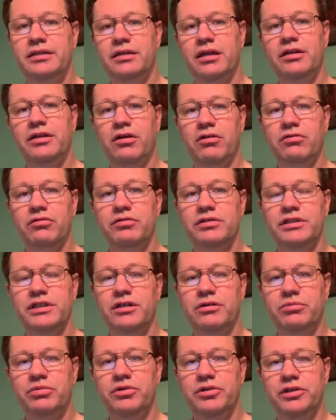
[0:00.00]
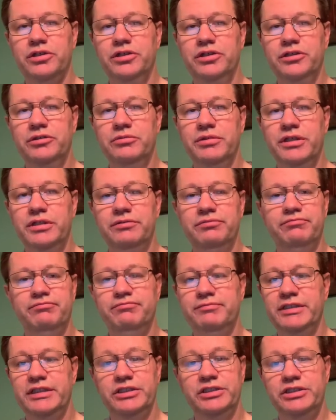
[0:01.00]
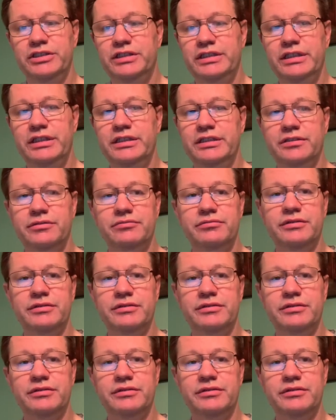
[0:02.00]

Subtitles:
I thought it would sell pretty good, but it just didn't.